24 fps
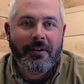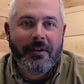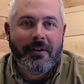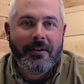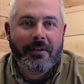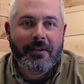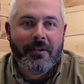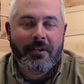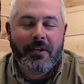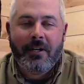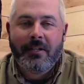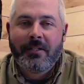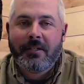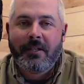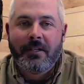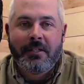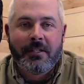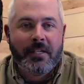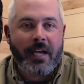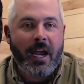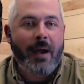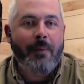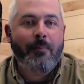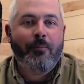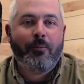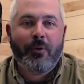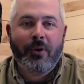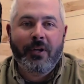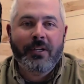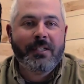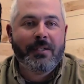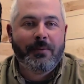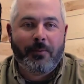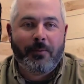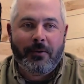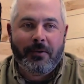it's the same
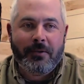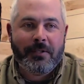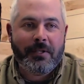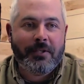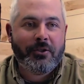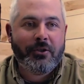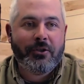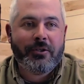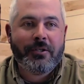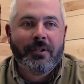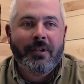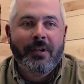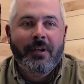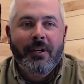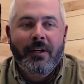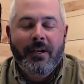principles. It's just,